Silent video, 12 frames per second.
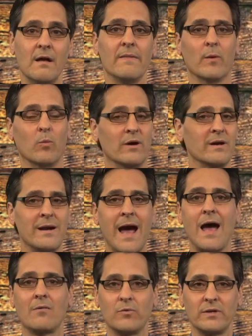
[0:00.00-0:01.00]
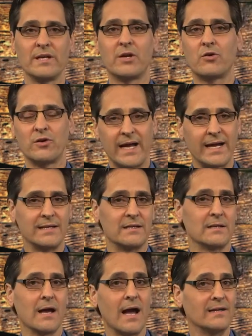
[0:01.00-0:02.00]
that we're not really created in
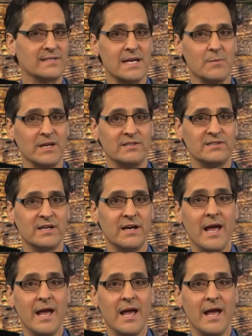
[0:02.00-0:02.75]
God's image,